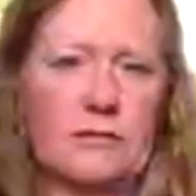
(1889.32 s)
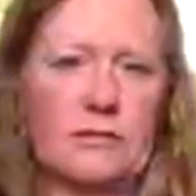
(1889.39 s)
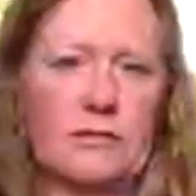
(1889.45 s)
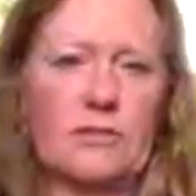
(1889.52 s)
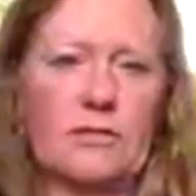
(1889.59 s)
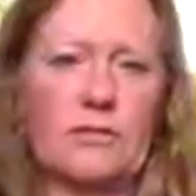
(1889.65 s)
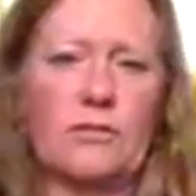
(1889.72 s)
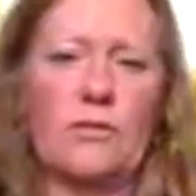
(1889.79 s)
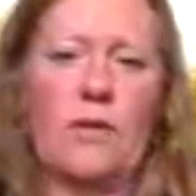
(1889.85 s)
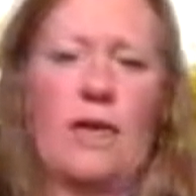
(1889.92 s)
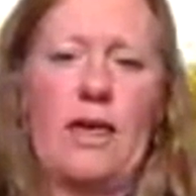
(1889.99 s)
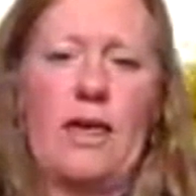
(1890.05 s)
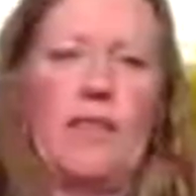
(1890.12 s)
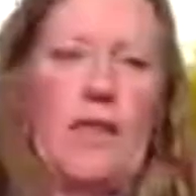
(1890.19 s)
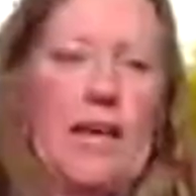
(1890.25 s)
So
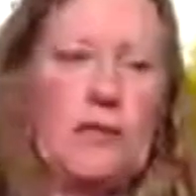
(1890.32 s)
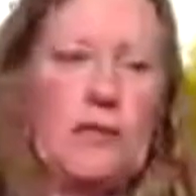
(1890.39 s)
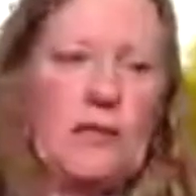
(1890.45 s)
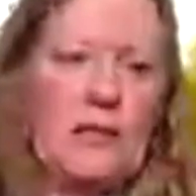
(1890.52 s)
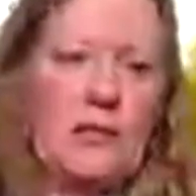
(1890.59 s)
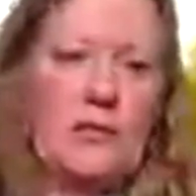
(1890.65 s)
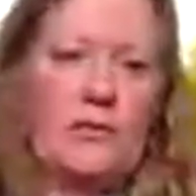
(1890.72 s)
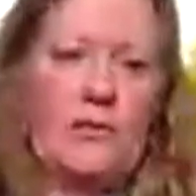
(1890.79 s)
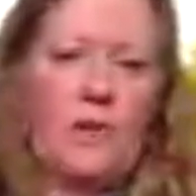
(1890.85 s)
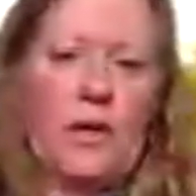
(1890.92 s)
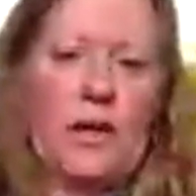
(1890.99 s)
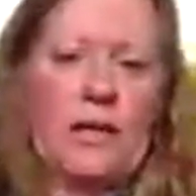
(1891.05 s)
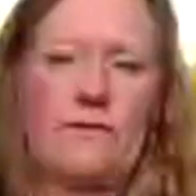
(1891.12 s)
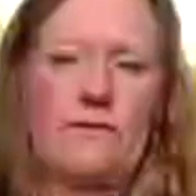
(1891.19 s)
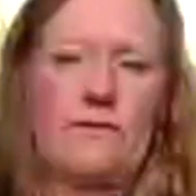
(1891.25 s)
that's what they look for
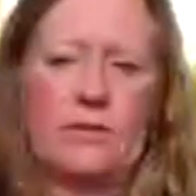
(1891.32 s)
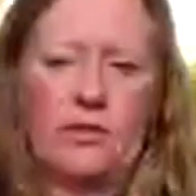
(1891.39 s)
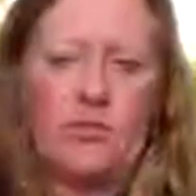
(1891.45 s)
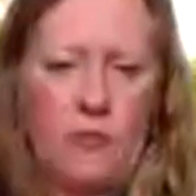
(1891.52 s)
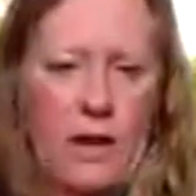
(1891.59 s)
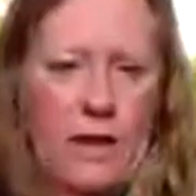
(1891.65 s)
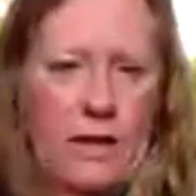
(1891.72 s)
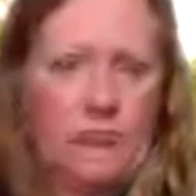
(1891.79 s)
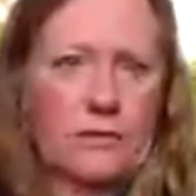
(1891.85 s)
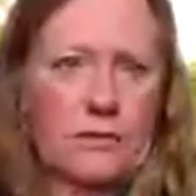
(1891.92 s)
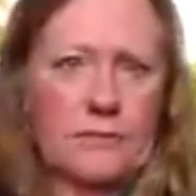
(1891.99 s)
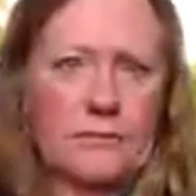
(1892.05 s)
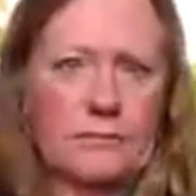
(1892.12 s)
in the field trials.